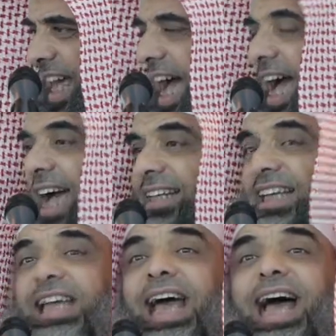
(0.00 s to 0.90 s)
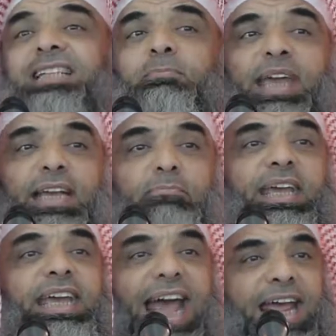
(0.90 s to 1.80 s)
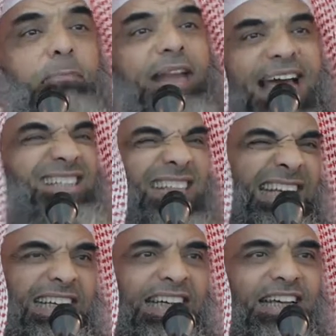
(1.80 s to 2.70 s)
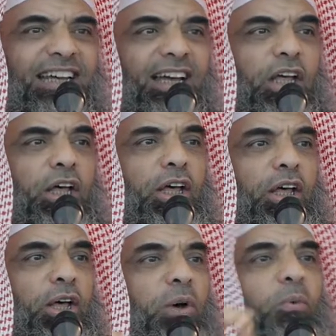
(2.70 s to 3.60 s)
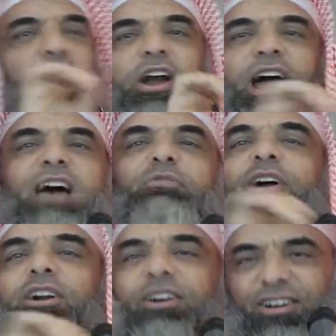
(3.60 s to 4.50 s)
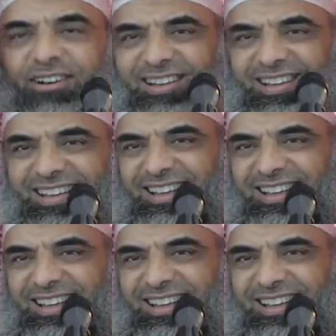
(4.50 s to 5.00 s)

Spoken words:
and he has made me a blessing wherever